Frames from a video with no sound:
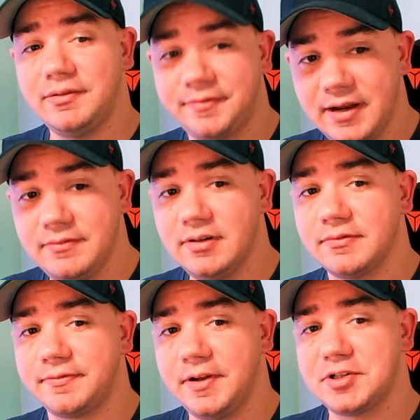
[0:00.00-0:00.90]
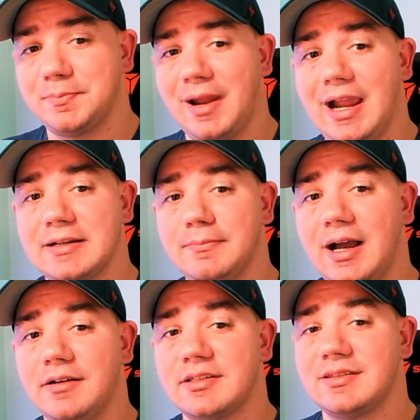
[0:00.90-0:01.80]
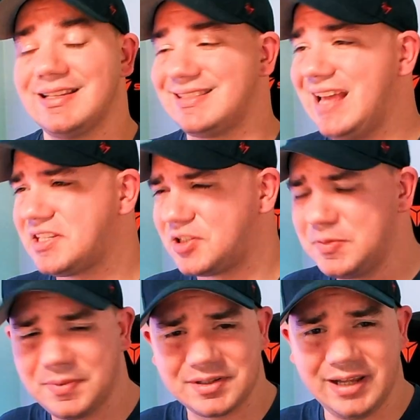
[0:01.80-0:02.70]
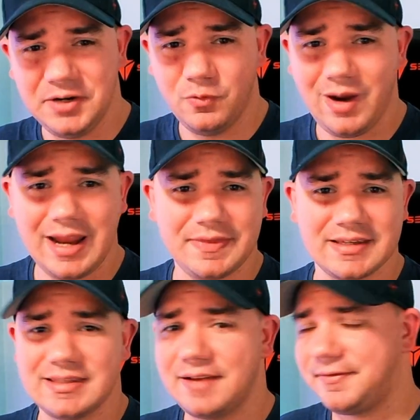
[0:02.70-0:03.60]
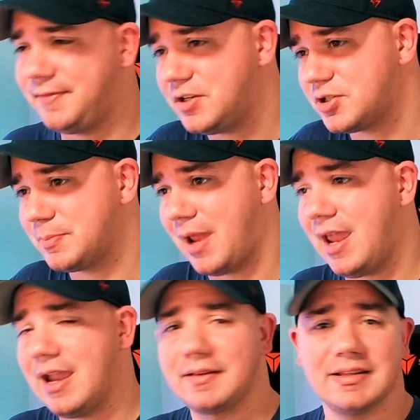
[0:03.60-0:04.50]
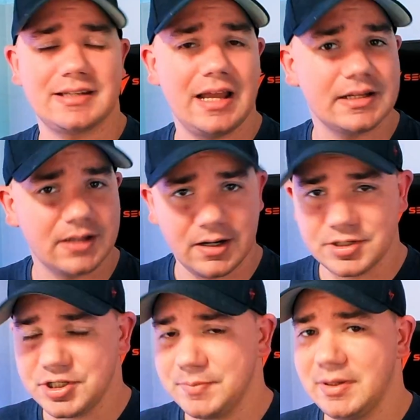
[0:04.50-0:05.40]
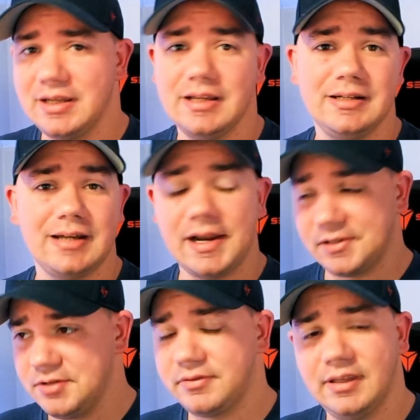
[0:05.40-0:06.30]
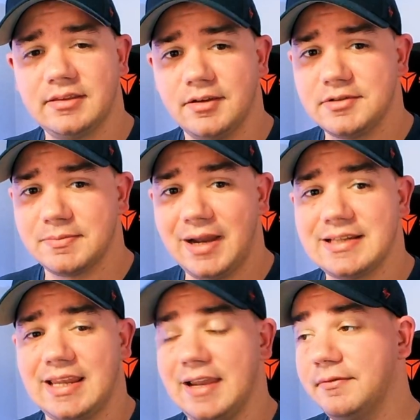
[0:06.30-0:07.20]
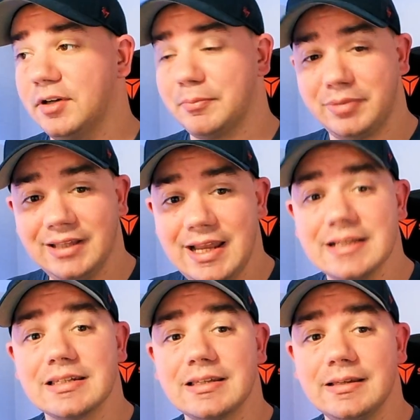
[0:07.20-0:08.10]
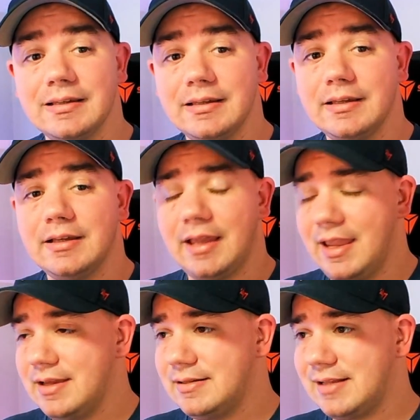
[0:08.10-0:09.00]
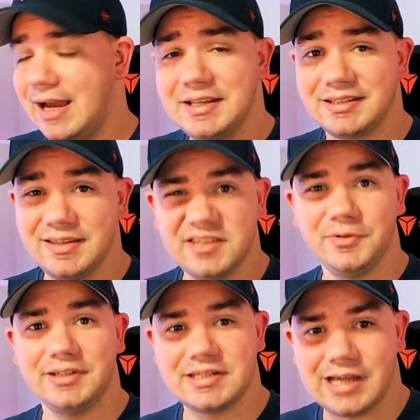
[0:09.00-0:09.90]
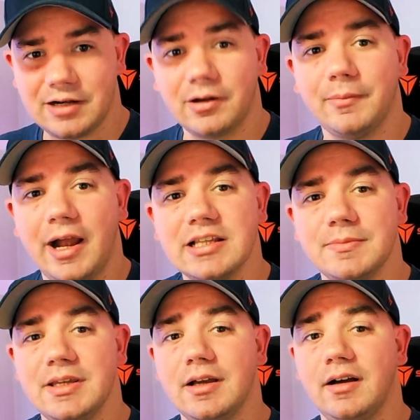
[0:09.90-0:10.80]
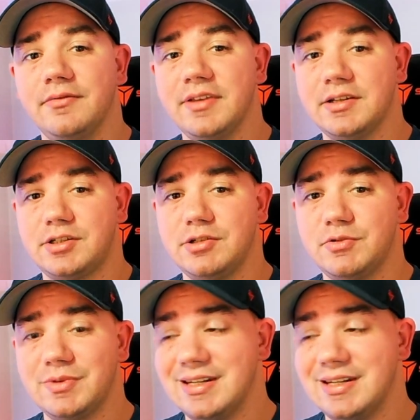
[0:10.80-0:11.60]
in favor of a feature-packed mouse that's not super lightweight, that's not feature-packed, that's got its RGB, and I do think those mice have their place. And honestly, this release kind of reminds me of the issues with the